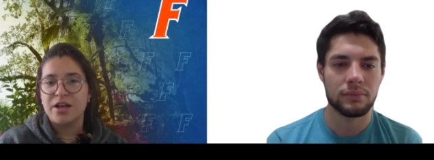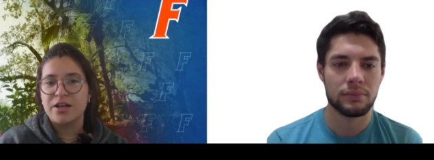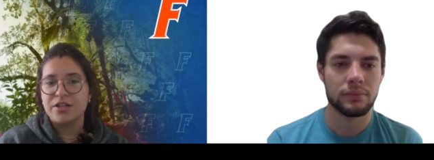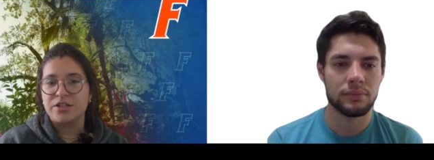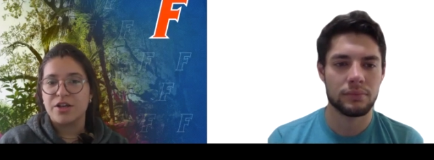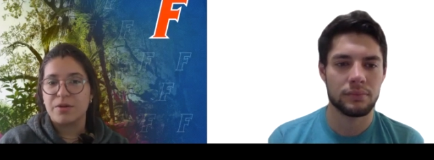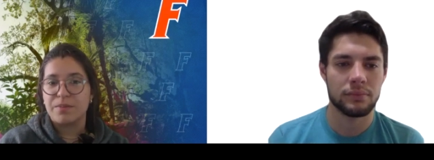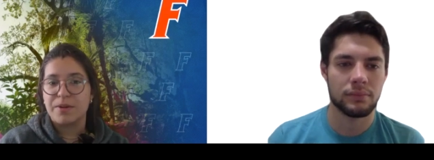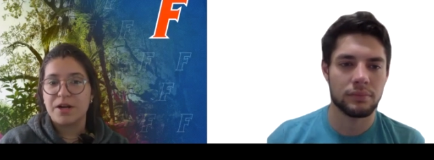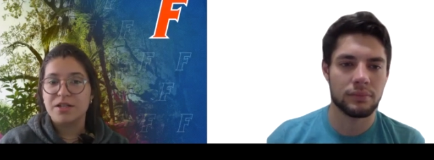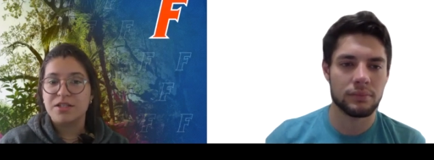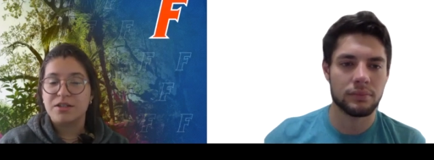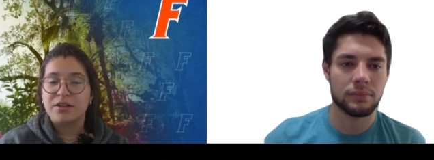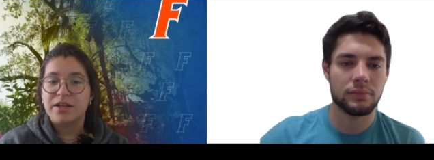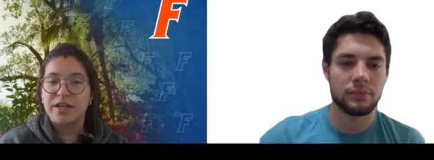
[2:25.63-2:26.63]
Speaker 1: So,
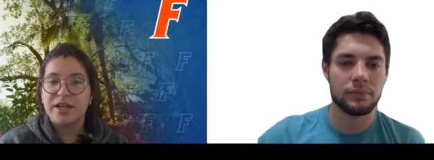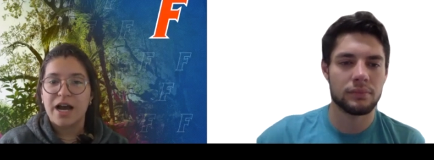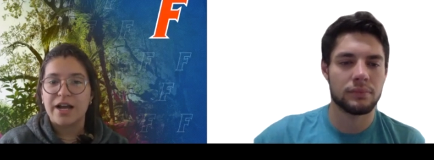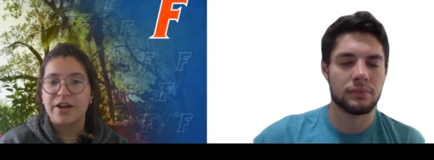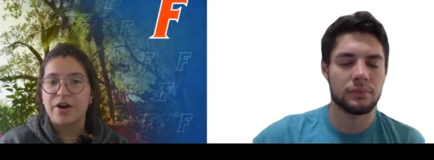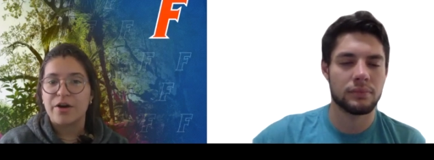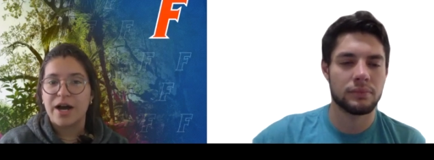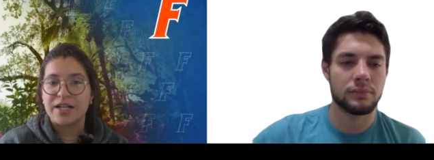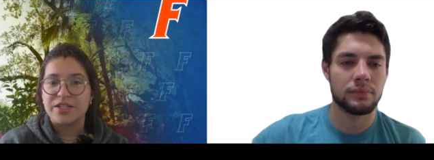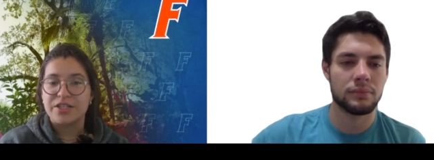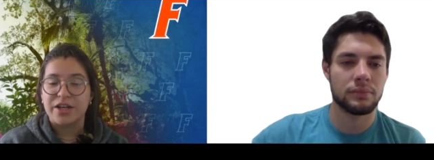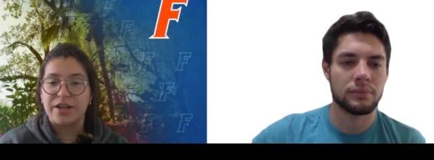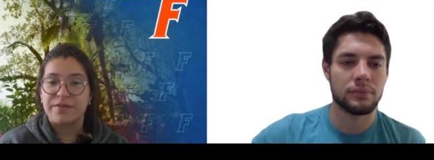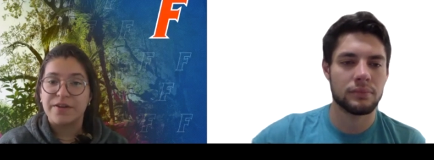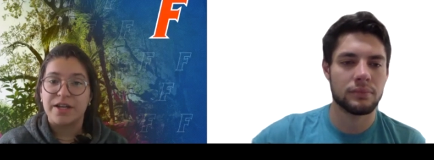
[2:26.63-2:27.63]
personally, I know I
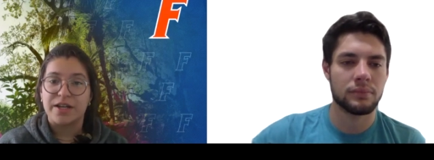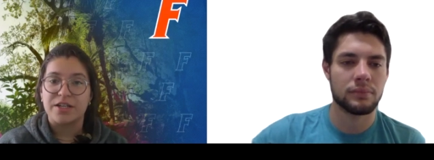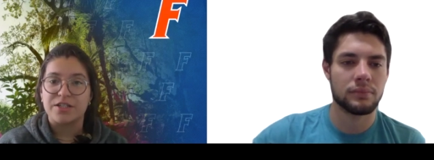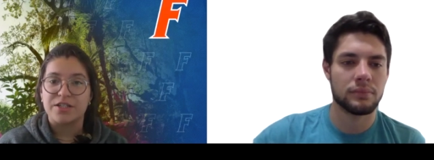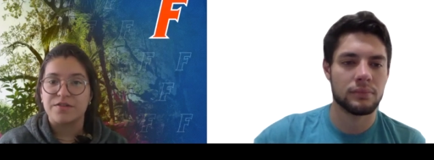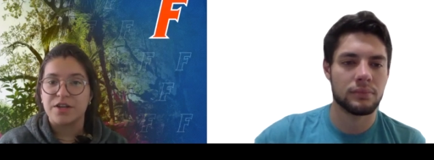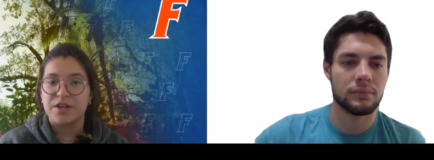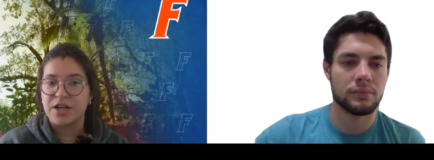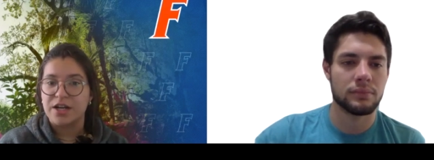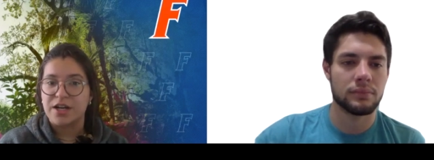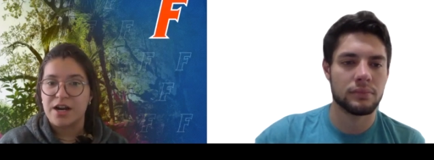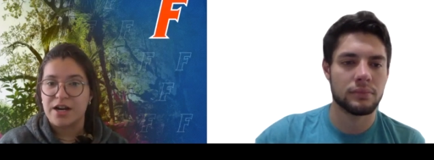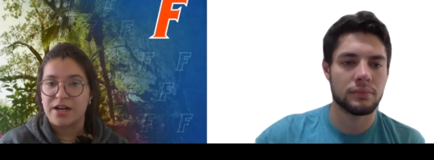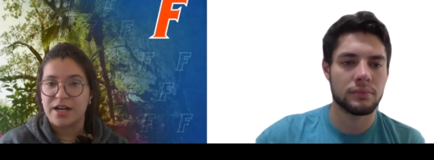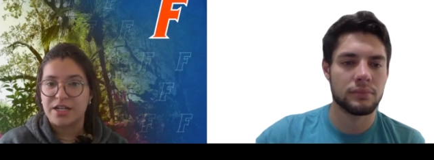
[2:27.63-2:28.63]
took advantage of the Career
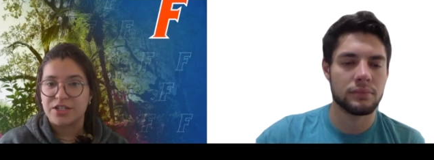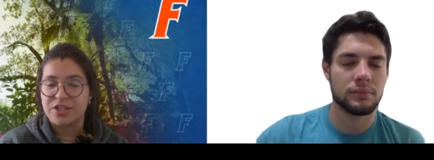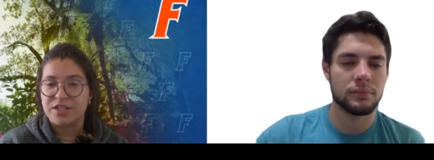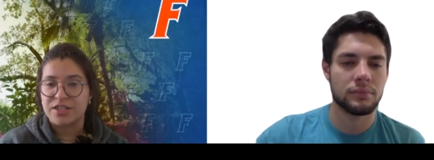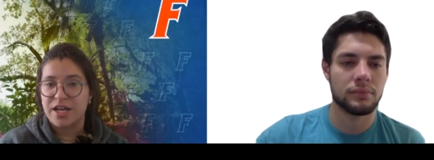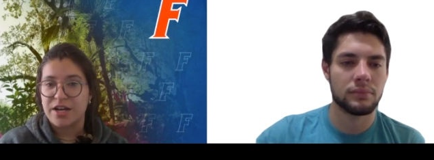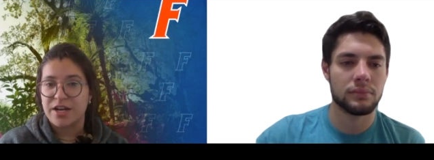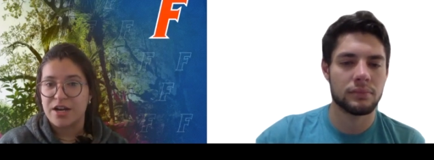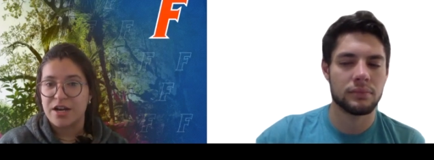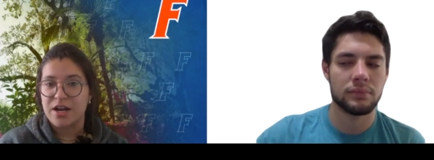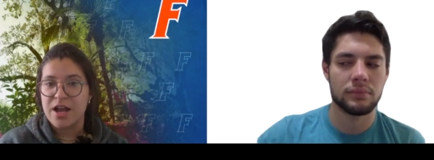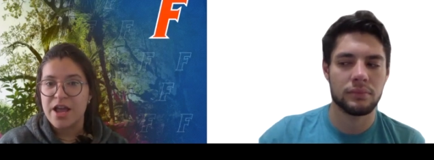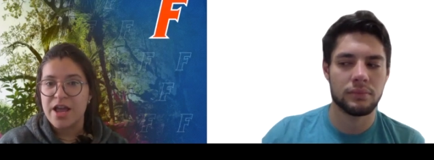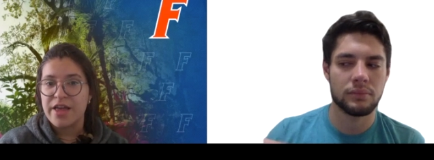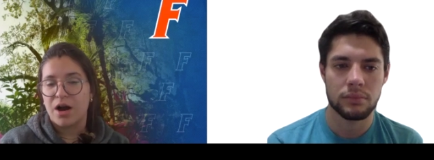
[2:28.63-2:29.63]
Connection Center.
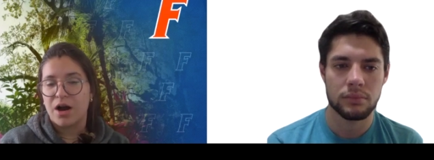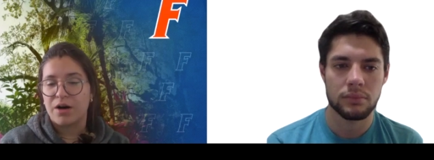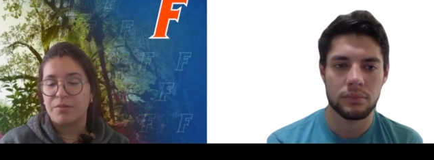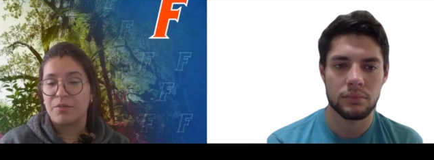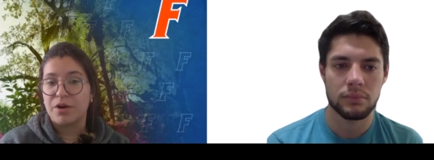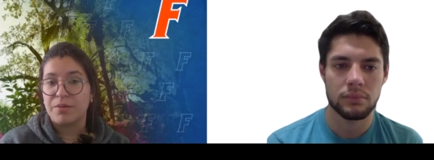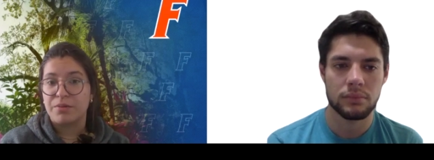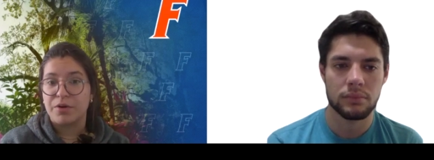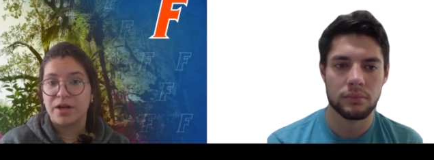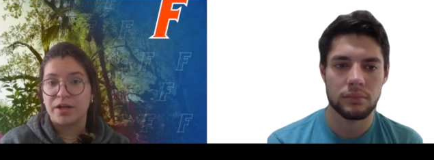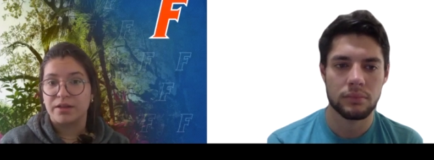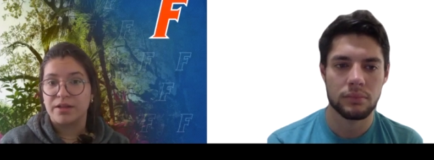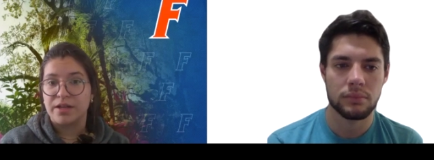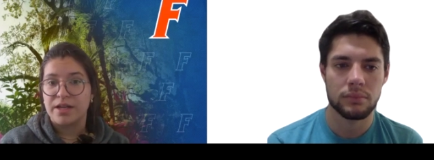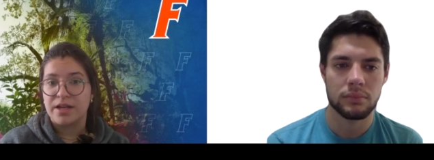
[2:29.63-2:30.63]
Um, more
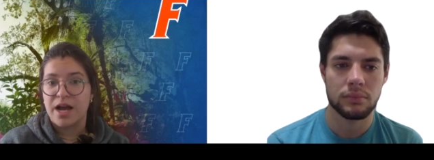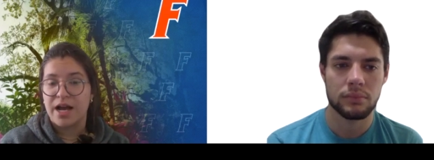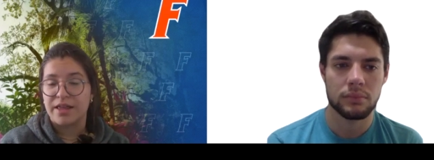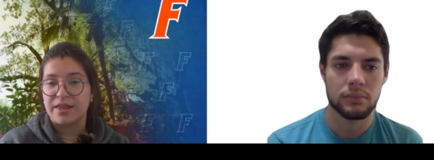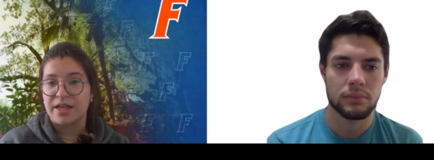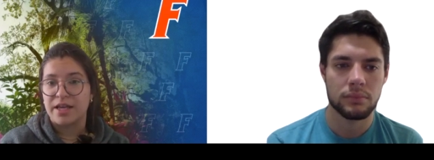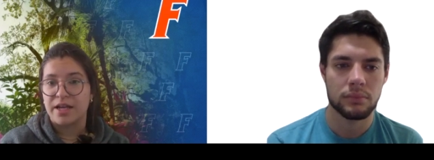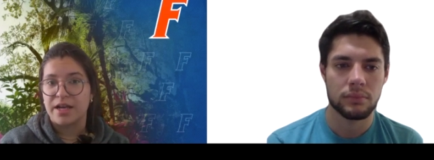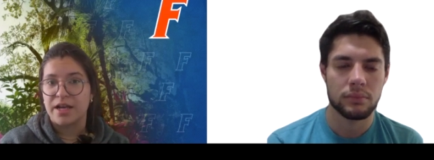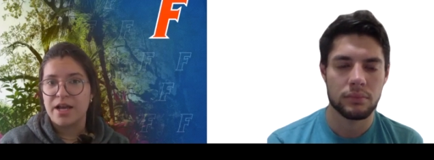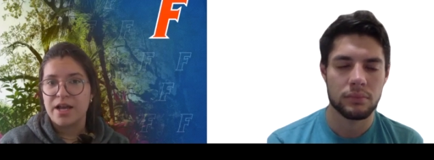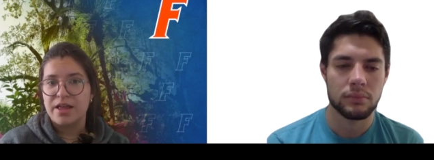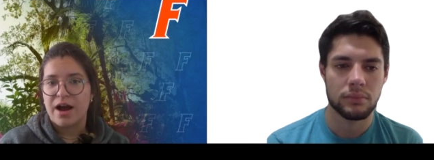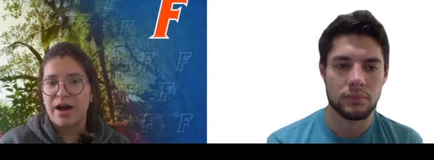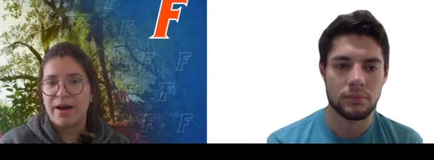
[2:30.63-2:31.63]
importantly, I think
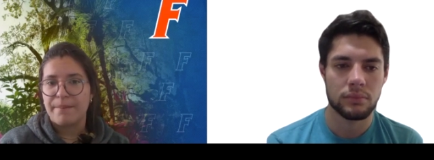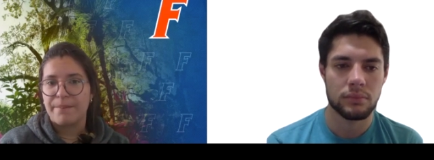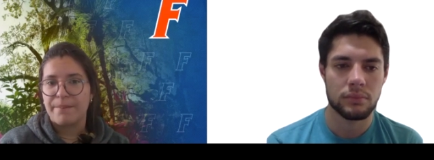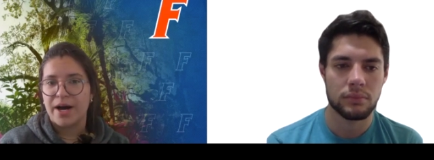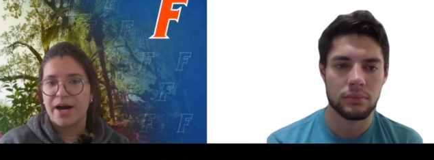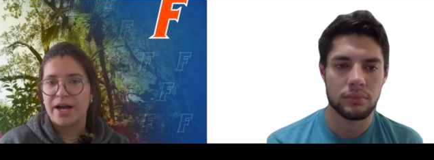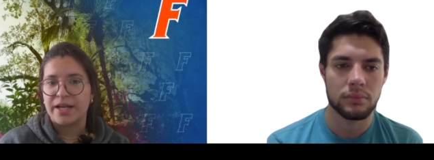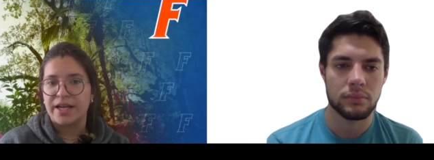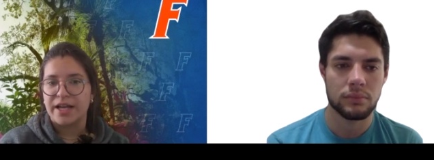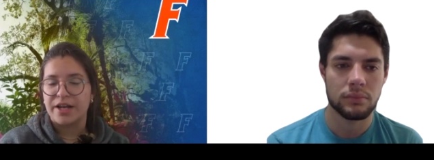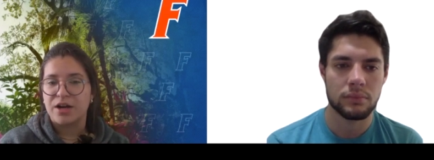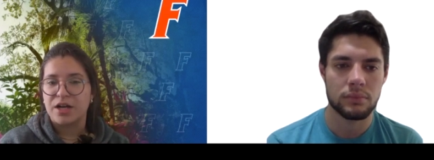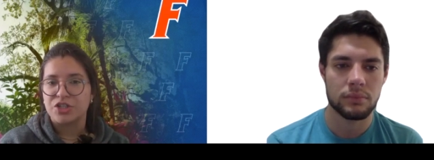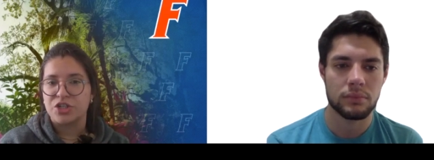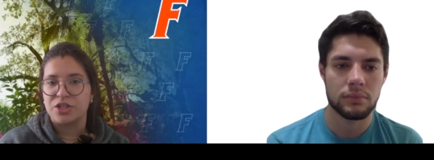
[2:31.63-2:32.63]
by Gator
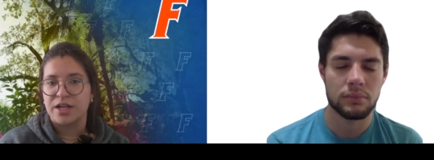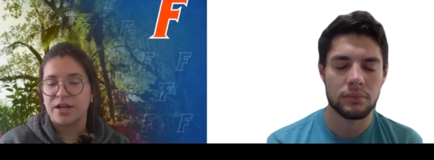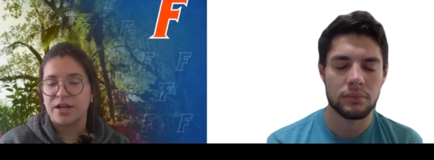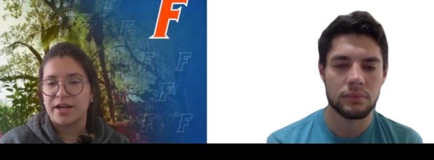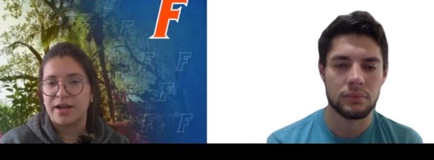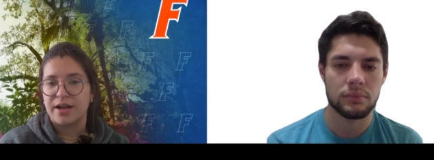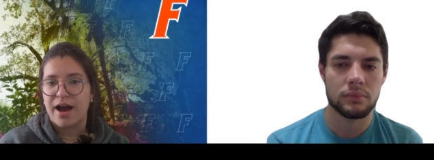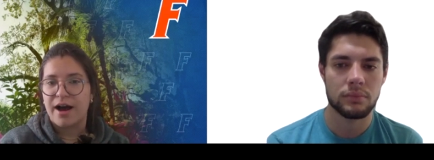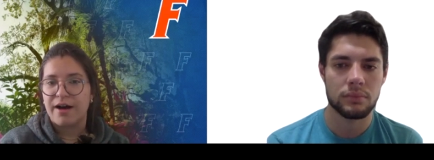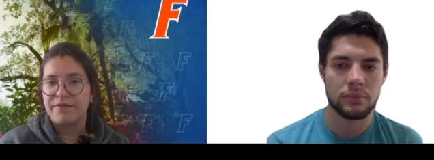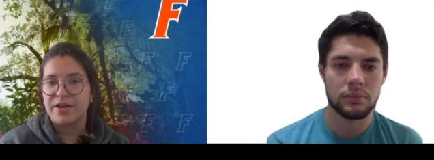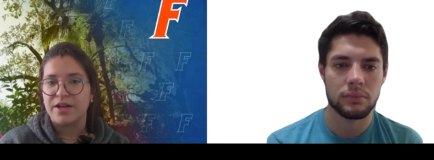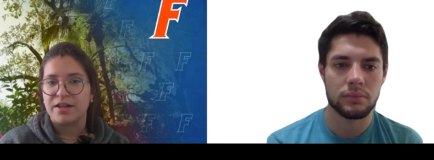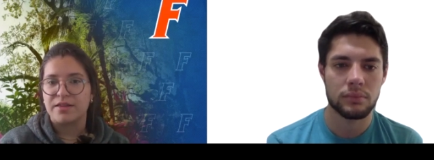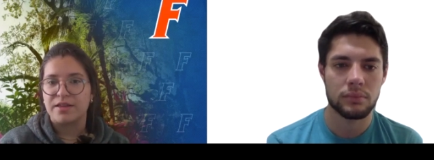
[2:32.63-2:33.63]
Engineering
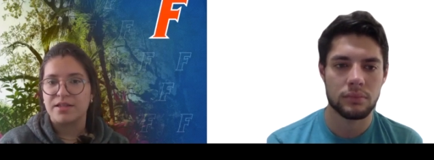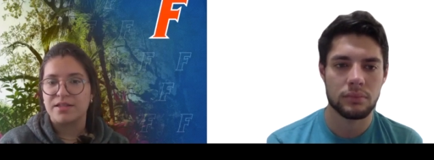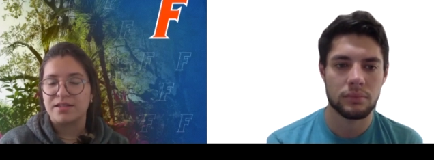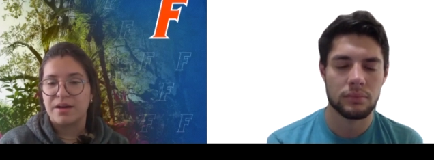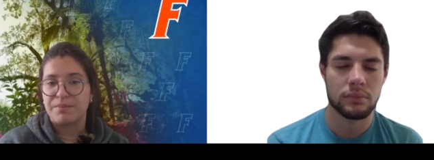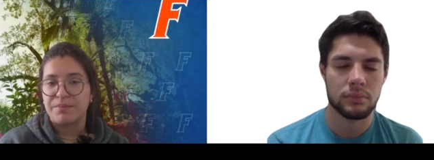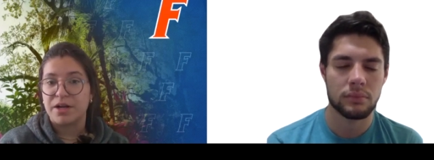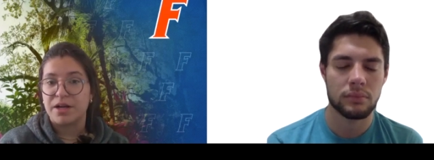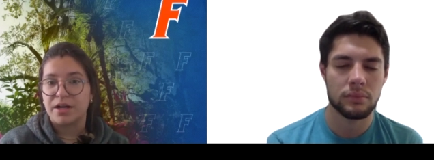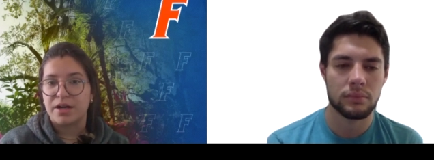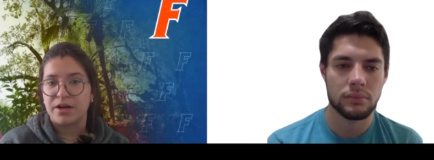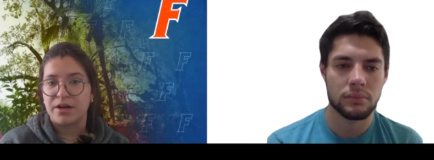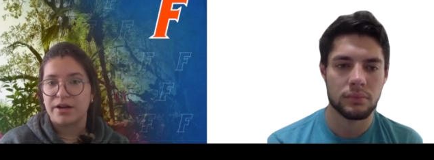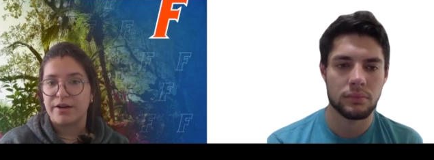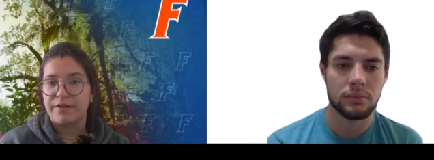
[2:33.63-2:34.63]
having these separate
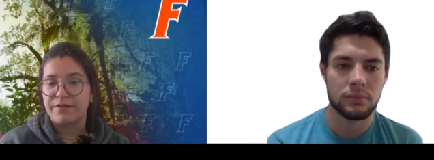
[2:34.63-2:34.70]
career